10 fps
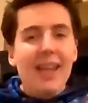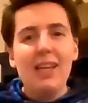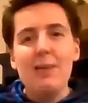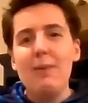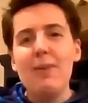
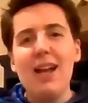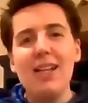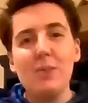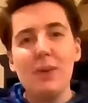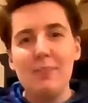Give me my
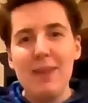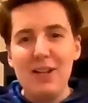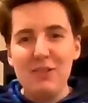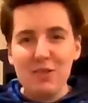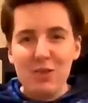sweet
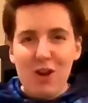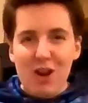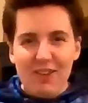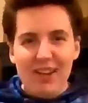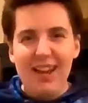mouse
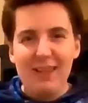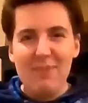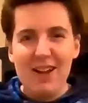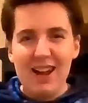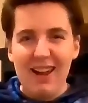straw and let
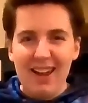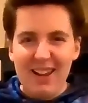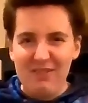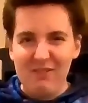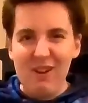my
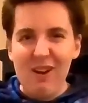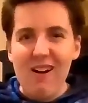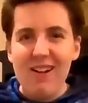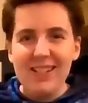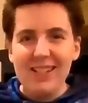lion
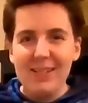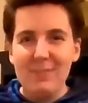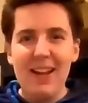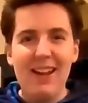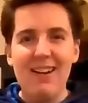roar till
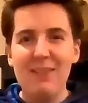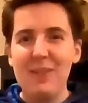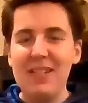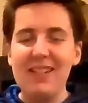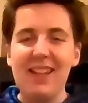my heart
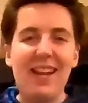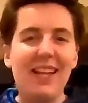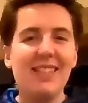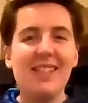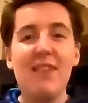beats like
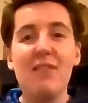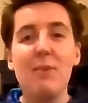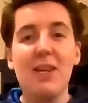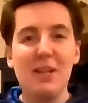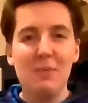it's never beat